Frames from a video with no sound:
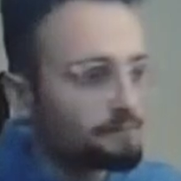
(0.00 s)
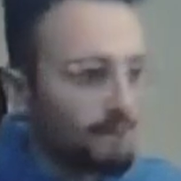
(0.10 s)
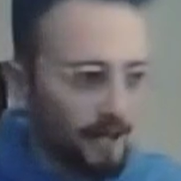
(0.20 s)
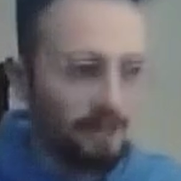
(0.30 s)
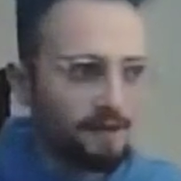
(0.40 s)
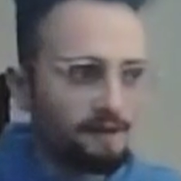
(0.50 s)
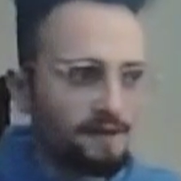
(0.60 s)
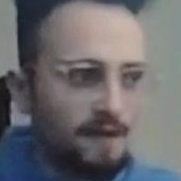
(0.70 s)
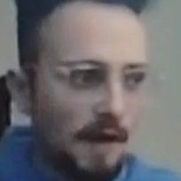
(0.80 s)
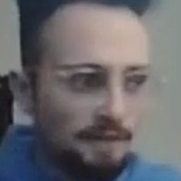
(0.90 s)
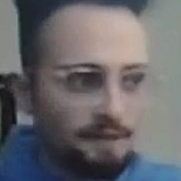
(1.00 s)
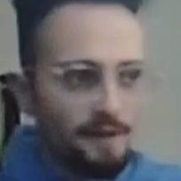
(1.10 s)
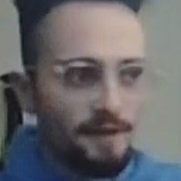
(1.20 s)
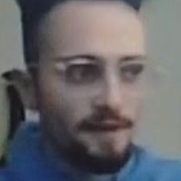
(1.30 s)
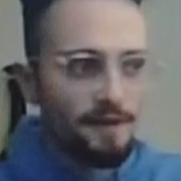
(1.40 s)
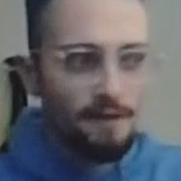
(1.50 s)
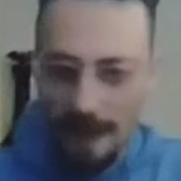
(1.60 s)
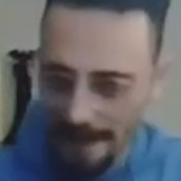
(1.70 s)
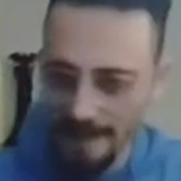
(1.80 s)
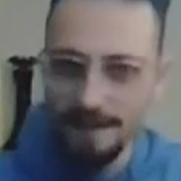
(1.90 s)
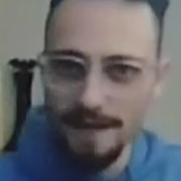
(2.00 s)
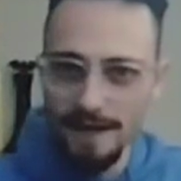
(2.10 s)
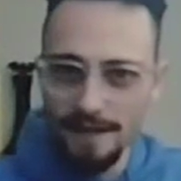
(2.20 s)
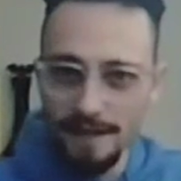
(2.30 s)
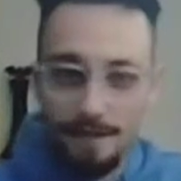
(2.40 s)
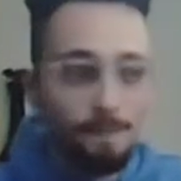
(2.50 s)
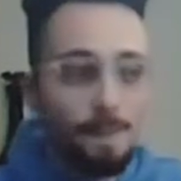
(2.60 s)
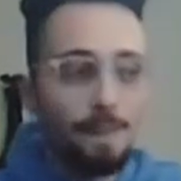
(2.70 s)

In and of itself, that is the idea.